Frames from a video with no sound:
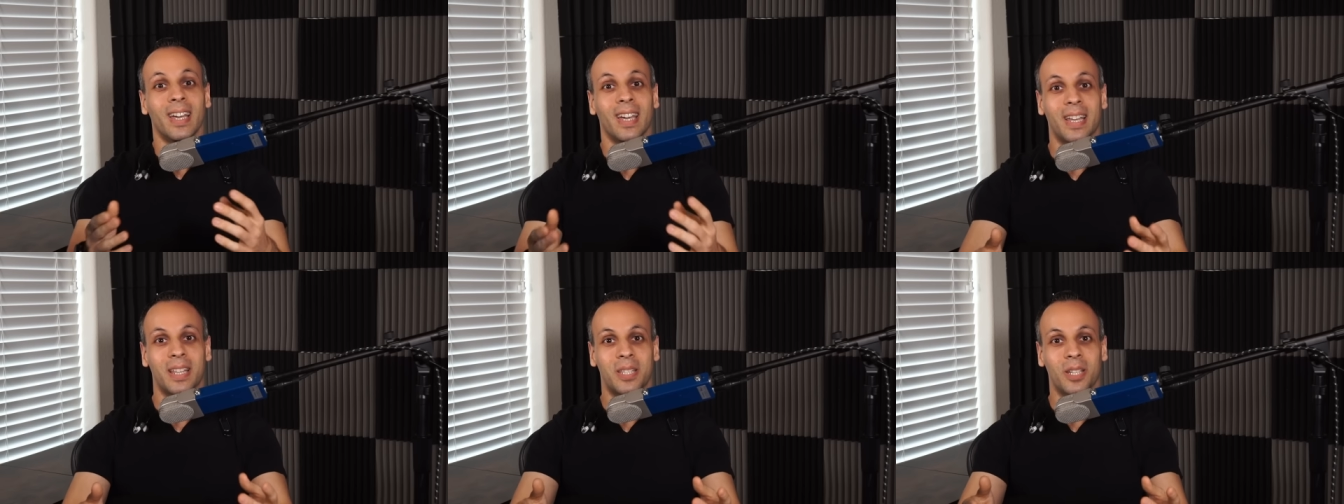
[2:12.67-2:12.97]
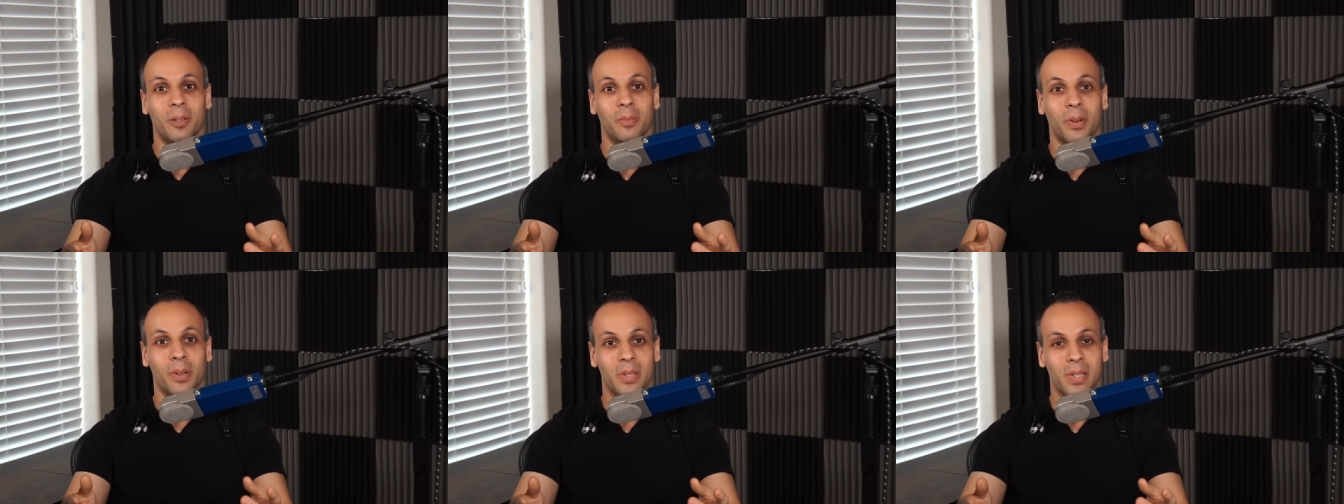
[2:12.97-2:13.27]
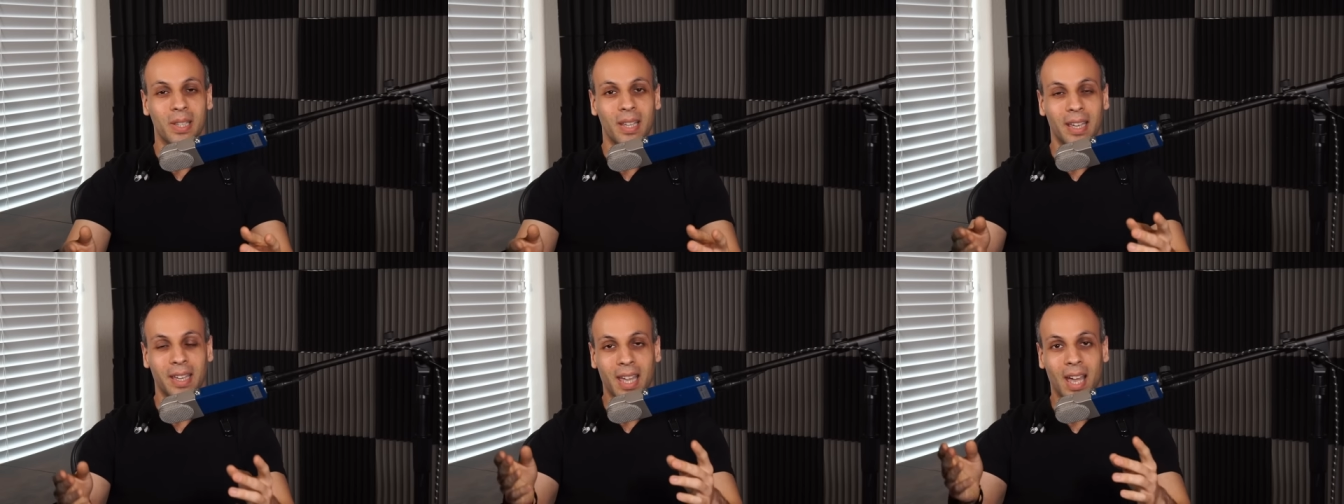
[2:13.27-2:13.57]
It's
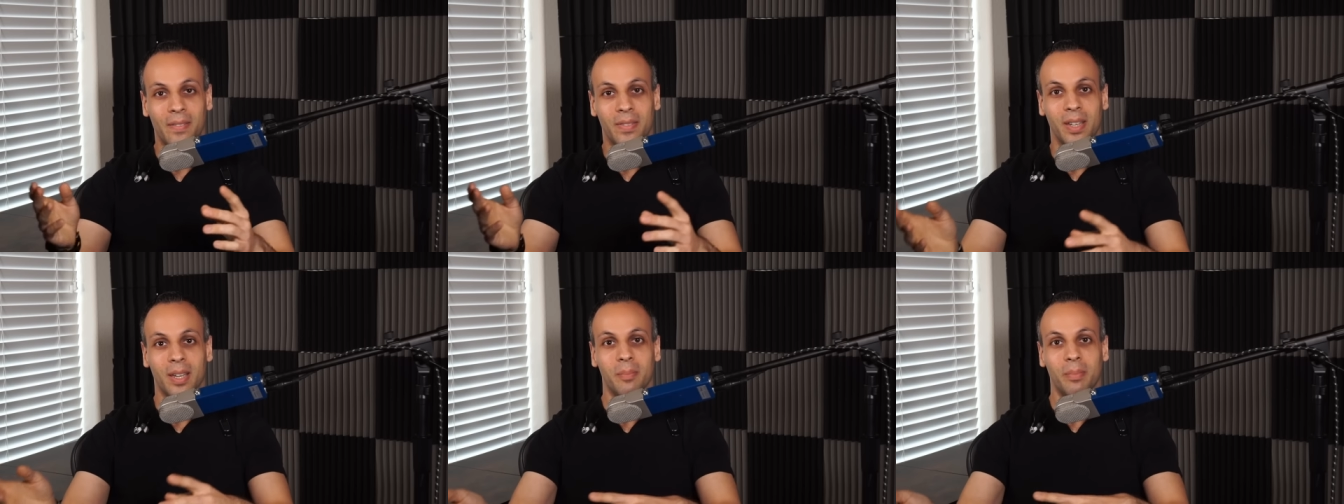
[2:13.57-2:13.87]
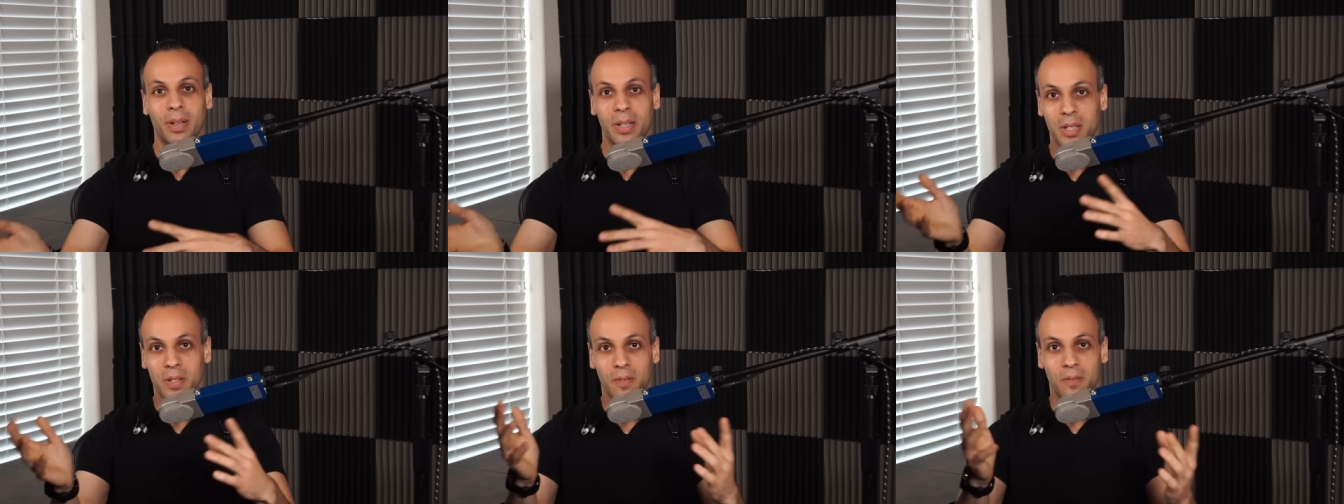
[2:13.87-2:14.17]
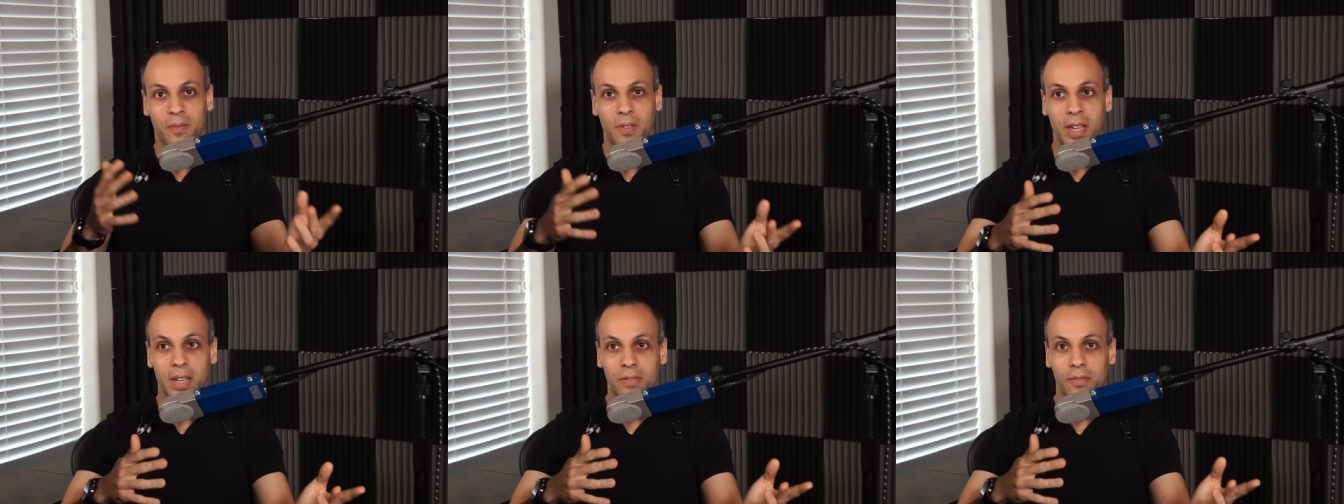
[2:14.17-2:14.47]
almost like having a bunch of
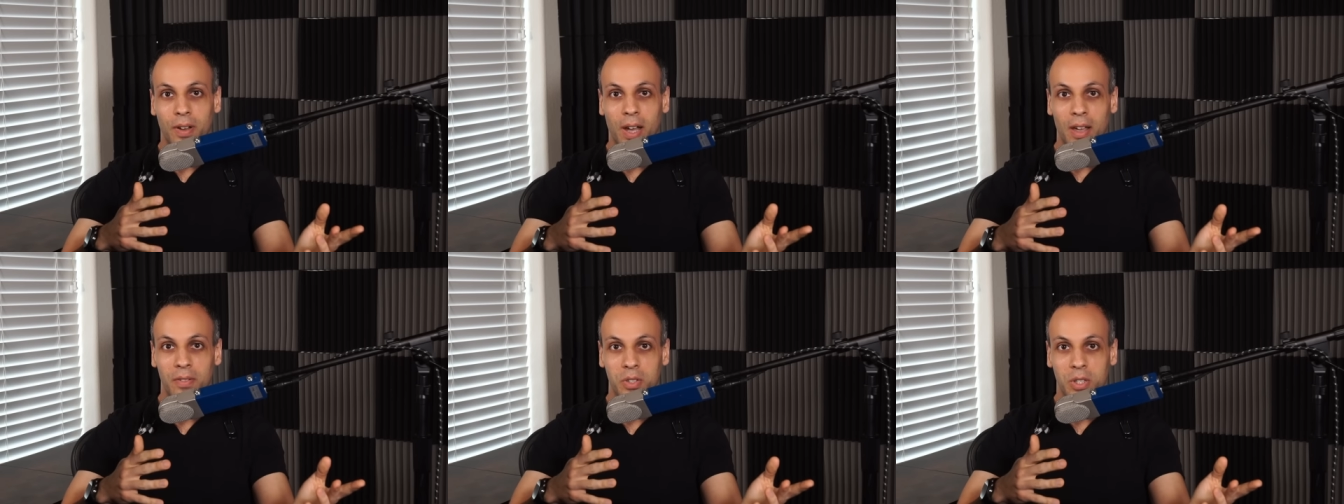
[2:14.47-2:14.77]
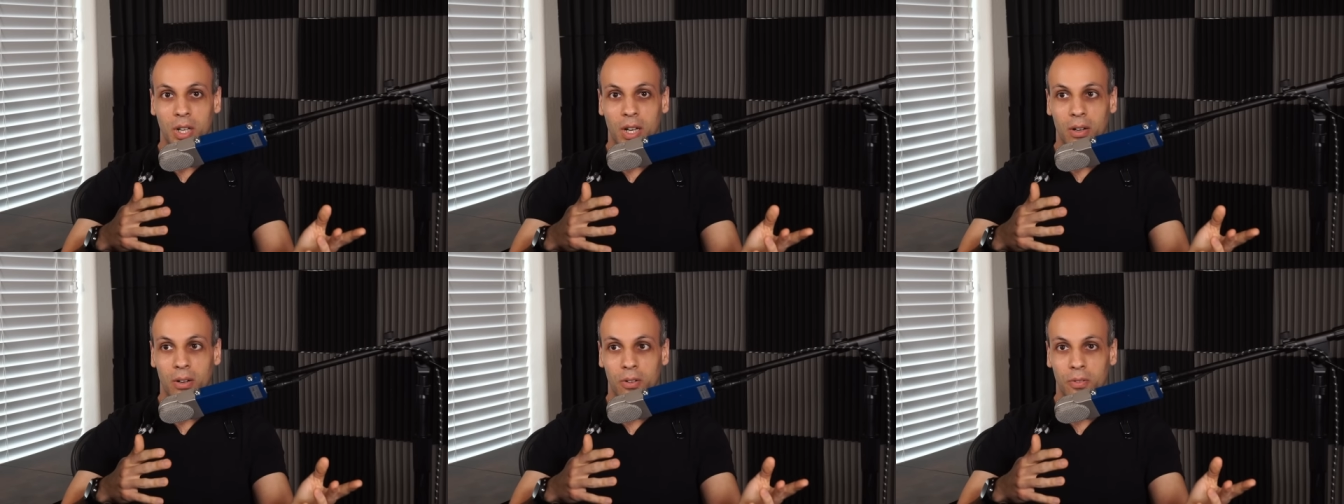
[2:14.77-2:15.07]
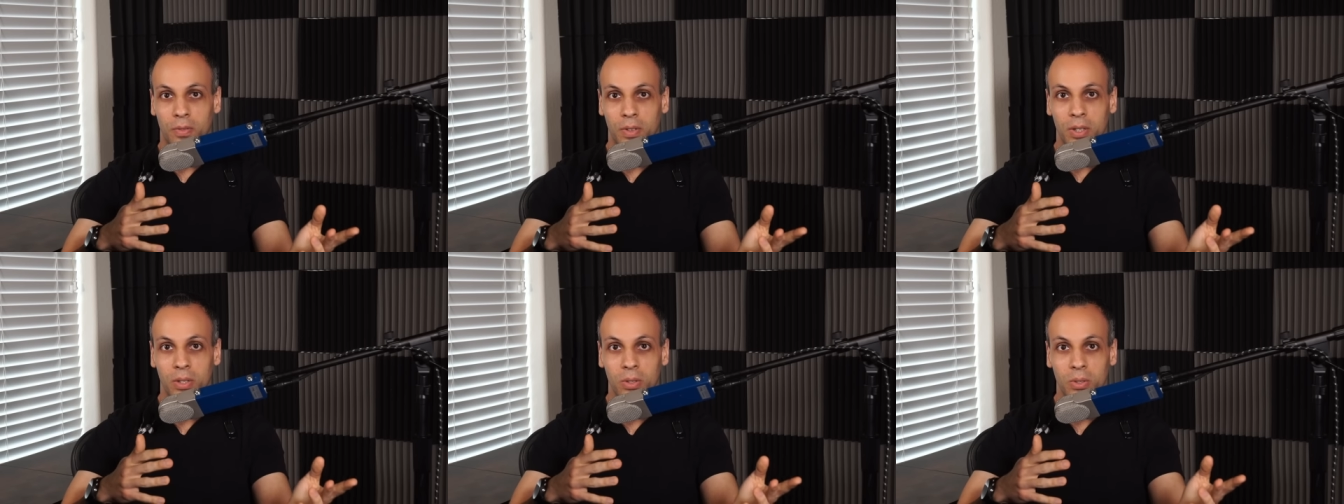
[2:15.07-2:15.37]
fake five-star
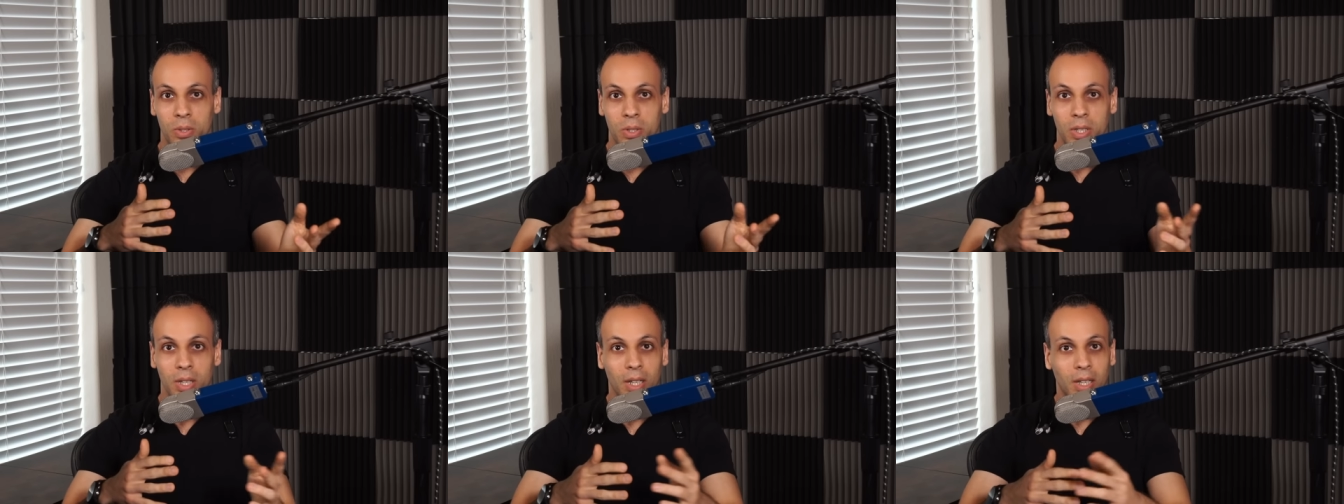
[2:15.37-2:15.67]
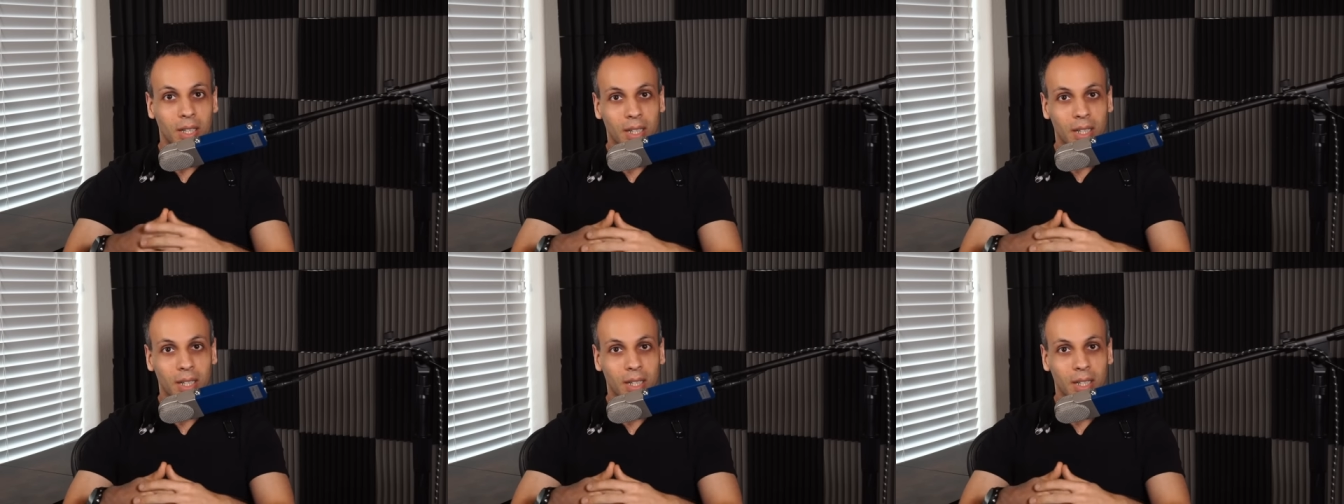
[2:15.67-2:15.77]
reviews.